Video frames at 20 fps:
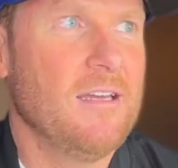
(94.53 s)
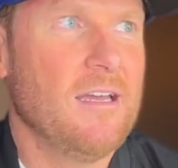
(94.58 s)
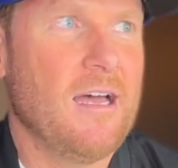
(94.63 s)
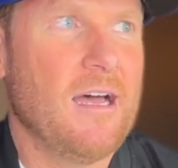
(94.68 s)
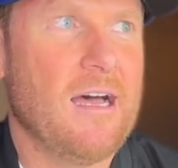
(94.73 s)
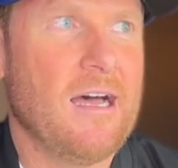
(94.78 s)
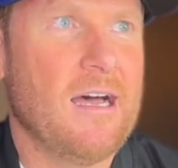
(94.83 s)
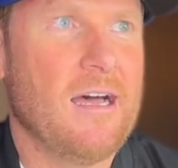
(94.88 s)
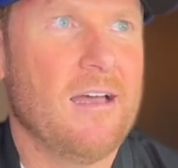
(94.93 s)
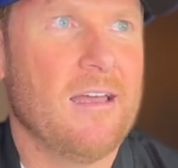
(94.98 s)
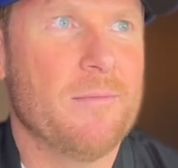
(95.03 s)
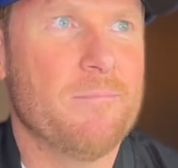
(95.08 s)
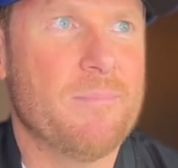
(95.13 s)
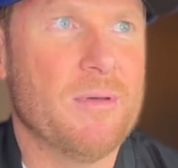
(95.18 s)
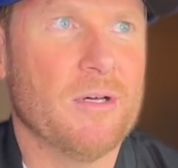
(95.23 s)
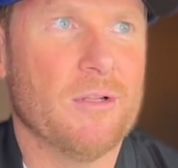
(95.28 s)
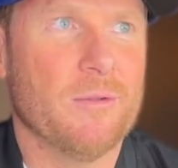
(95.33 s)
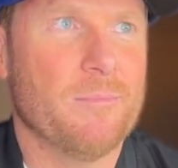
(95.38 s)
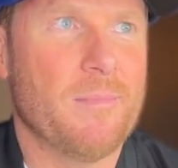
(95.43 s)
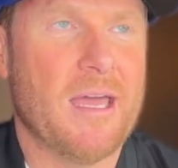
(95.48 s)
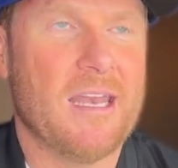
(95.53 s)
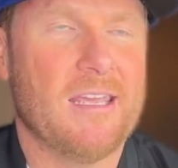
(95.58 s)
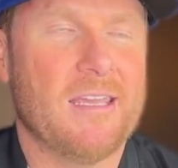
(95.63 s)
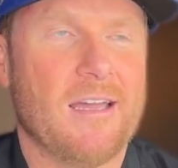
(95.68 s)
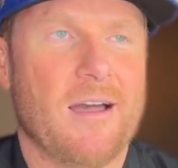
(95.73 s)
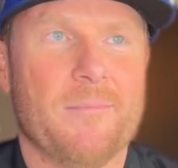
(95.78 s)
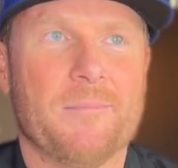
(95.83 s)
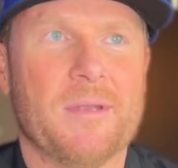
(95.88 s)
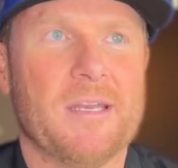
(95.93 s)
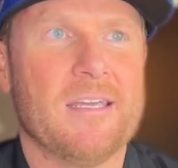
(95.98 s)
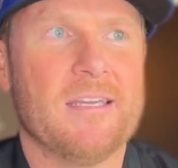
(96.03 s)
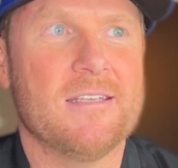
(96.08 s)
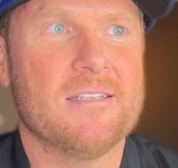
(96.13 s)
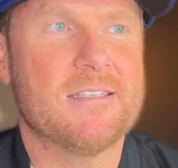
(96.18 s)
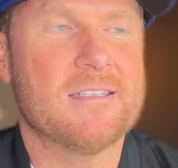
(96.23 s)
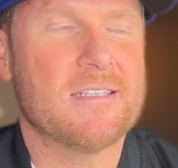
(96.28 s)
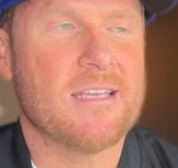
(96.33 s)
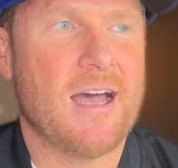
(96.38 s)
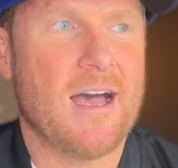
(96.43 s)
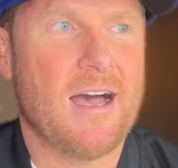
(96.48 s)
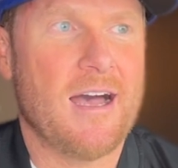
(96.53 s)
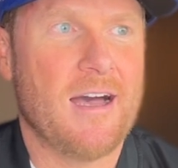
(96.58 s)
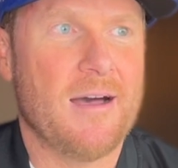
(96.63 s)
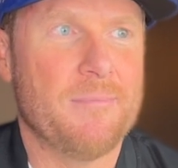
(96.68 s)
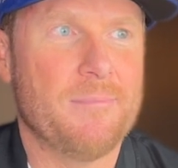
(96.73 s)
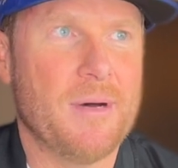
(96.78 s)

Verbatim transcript: Uh, and built many companies, uh,